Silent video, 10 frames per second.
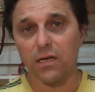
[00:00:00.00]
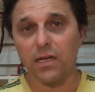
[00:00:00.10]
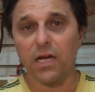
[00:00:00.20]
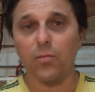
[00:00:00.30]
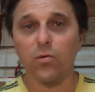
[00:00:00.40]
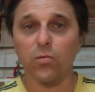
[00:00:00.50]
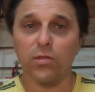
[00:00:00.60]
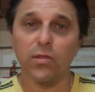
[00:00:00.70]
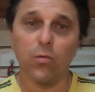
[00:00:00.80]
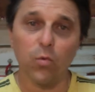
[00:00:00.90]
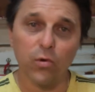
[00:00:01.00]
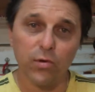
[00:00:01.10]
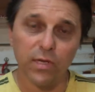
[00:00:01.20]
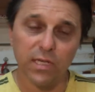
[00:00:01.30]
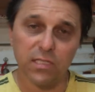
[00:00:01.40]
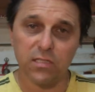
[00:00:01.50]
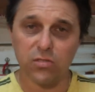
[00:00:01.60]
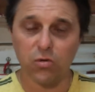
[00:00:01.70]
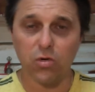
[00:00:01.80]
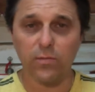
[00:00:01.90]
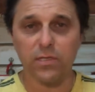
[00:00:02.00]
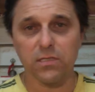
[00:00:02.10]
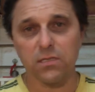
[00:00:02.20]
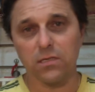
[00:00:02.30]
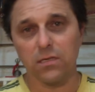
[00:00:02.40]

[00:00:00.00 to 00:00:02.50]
coupled with their wounding and the traumas